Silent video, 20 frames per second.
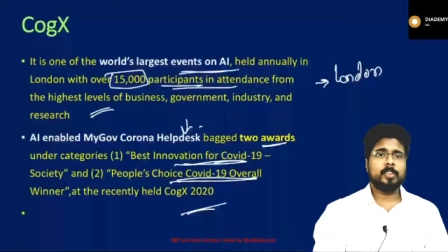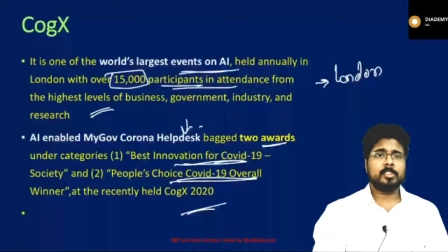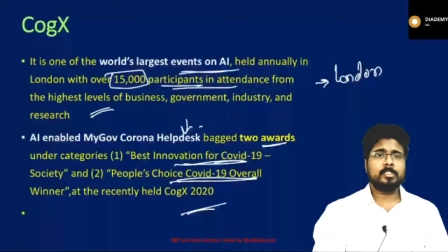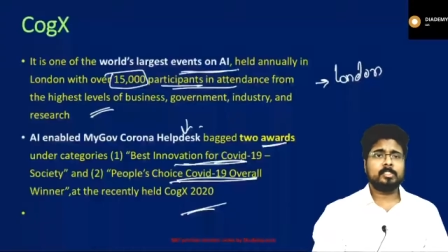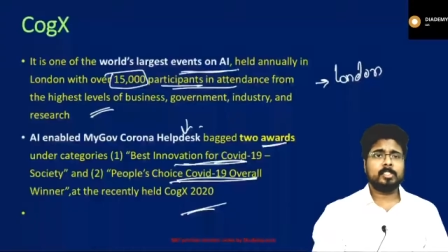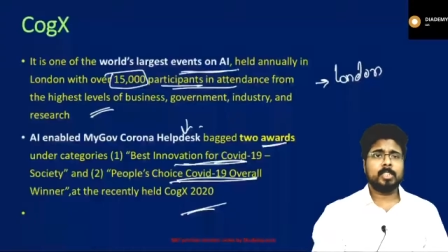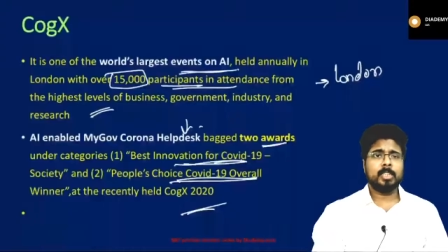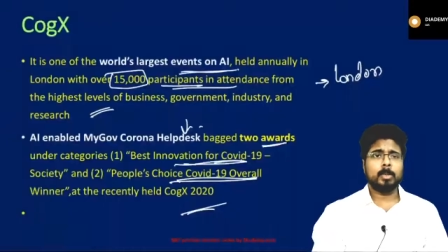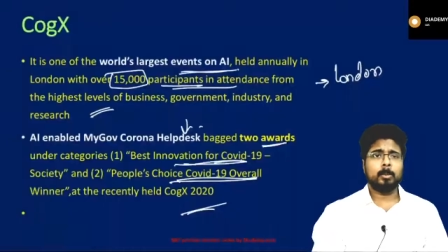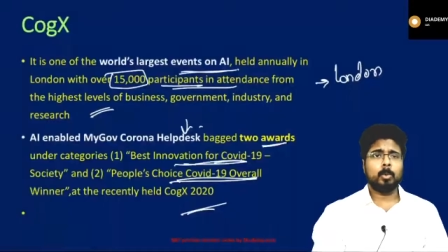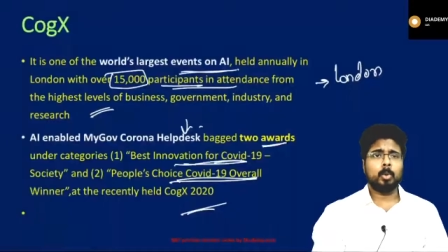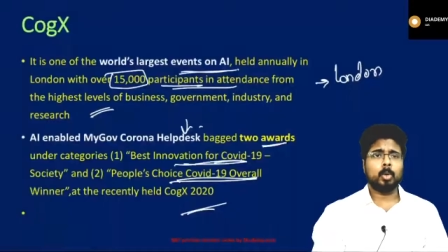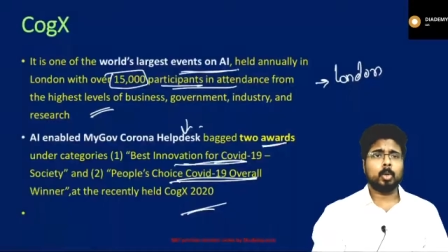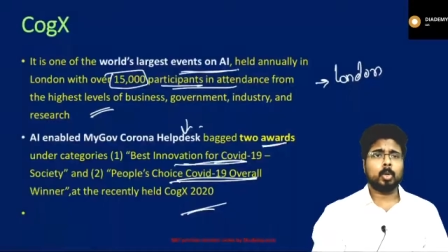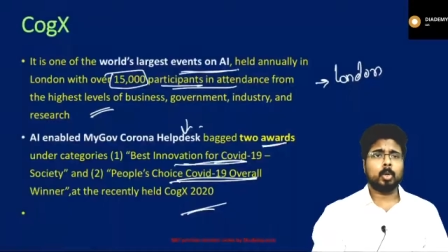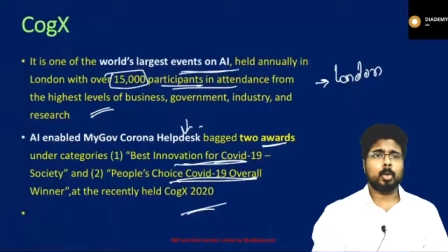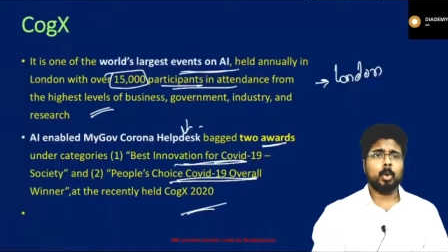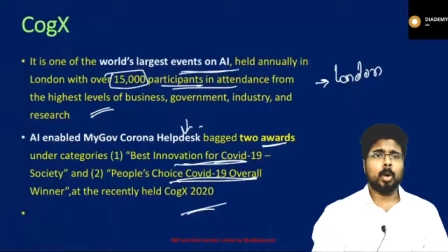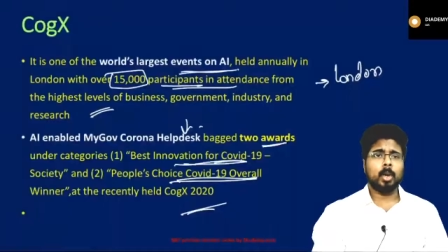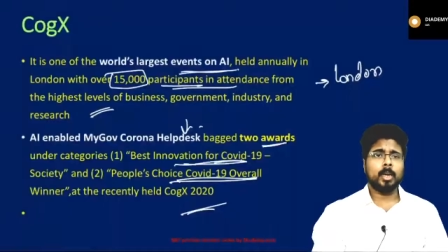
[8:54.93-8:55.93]
have seen about
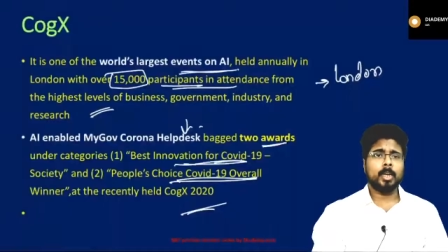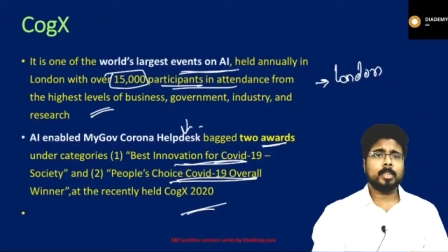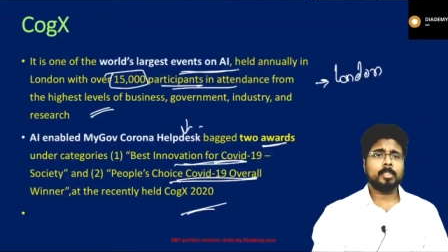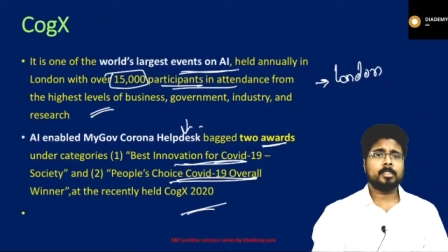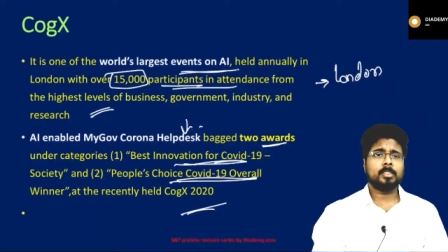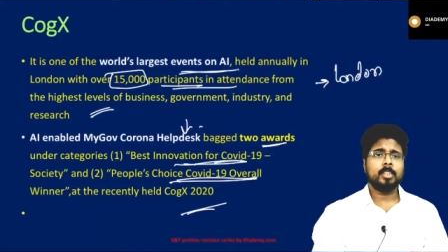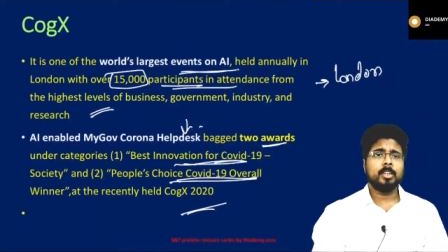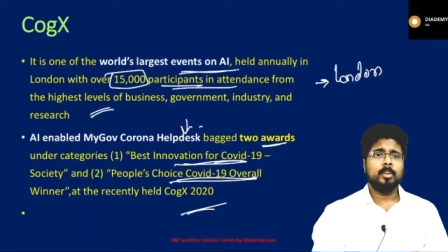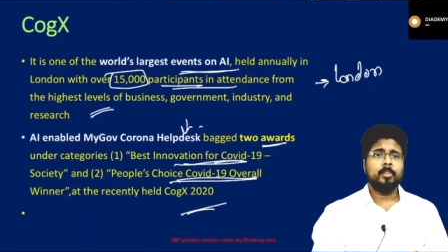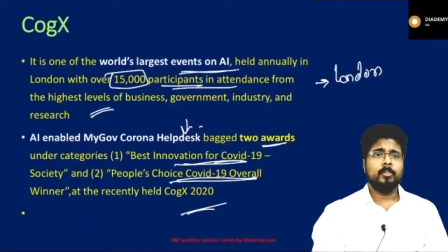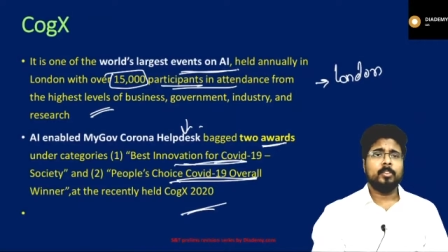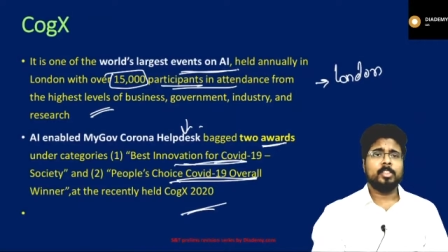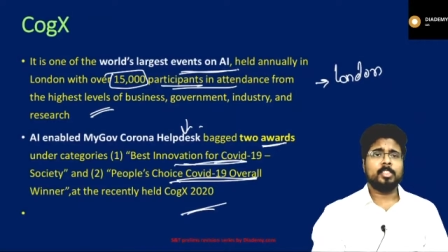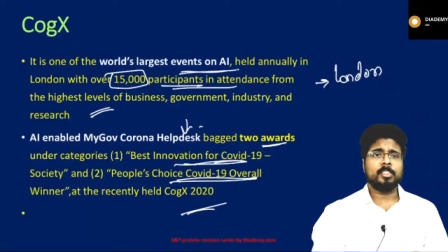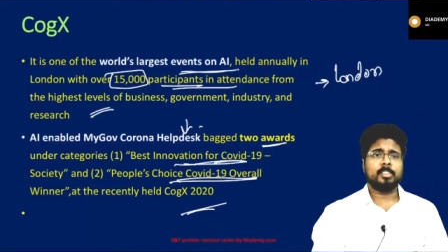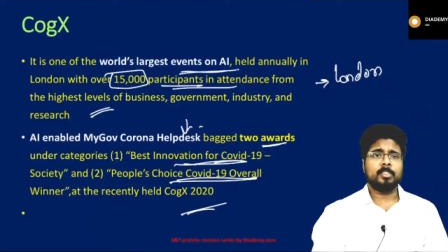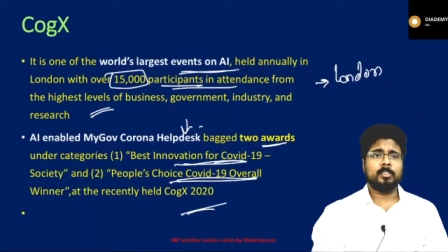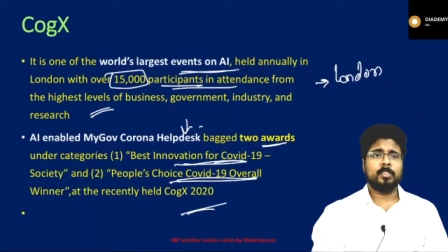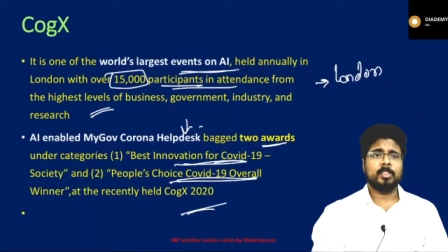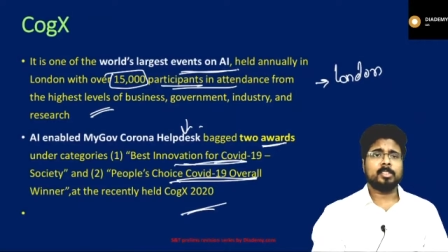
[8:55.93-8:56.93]
CogX, which
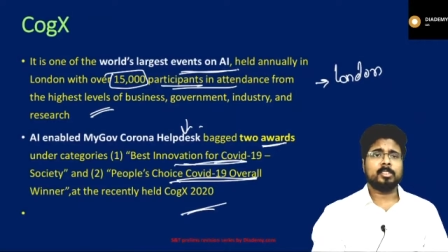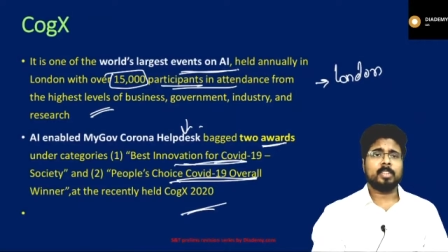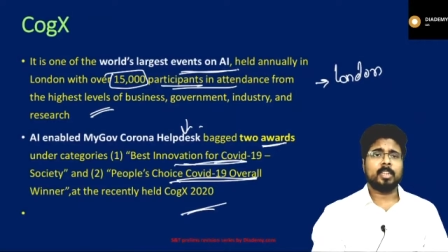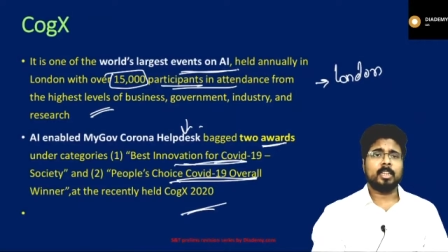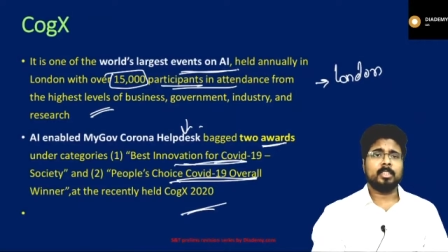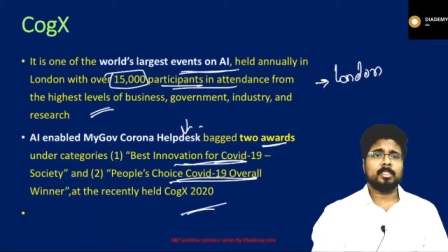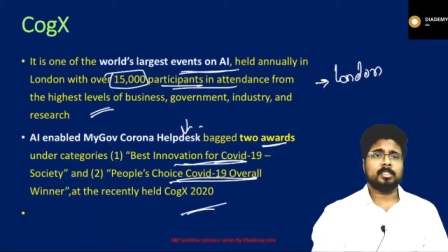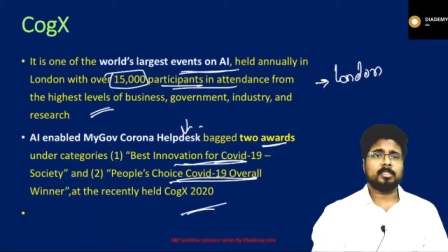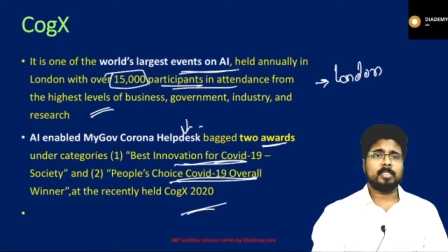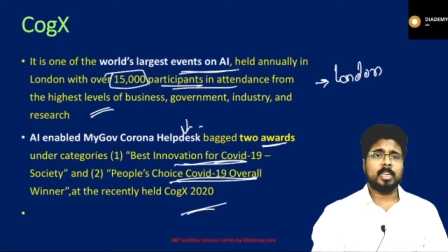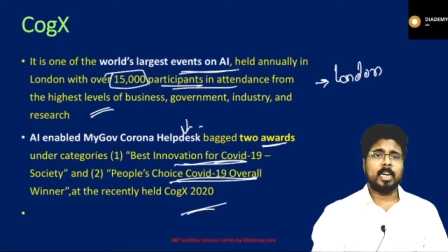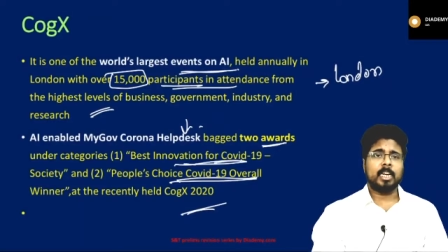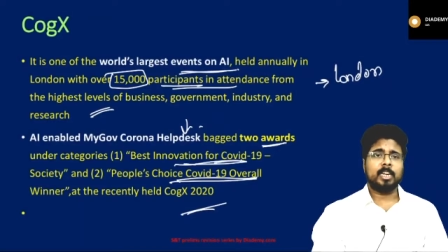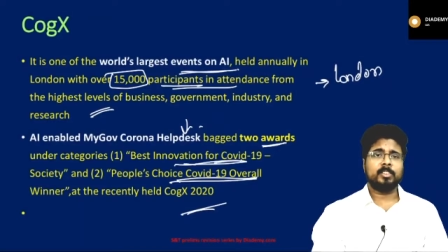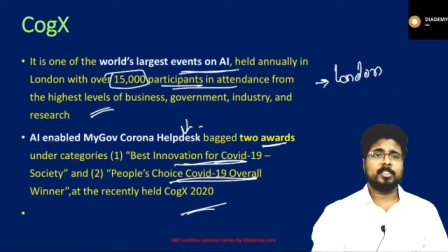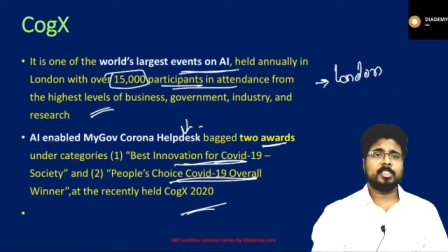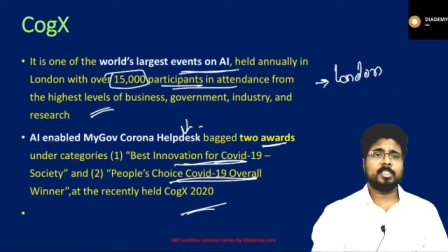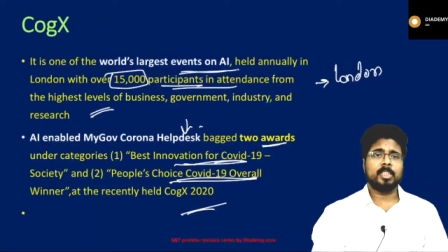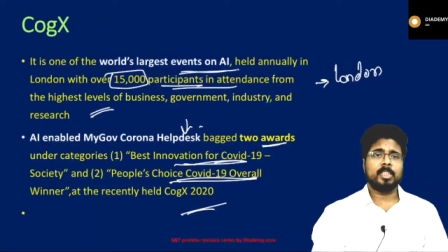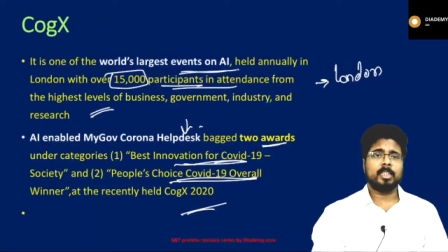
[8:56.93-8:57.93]
is the world's largest
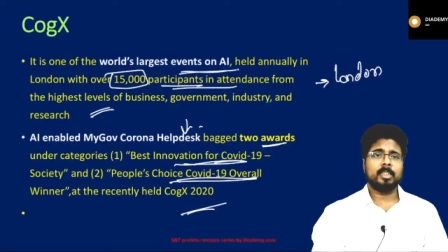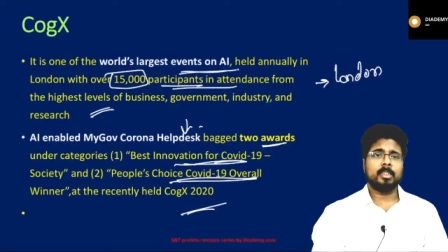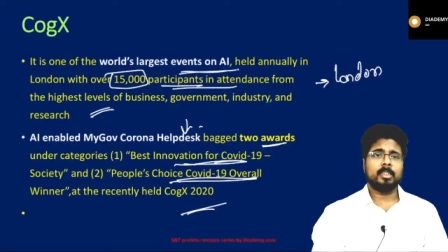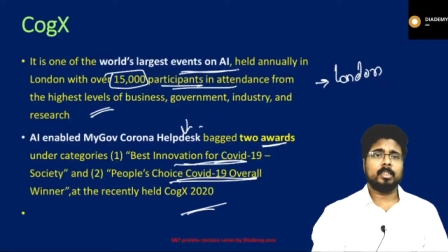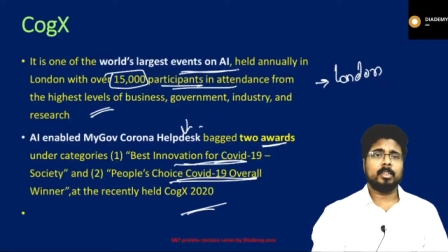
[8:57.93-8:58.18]
artificial,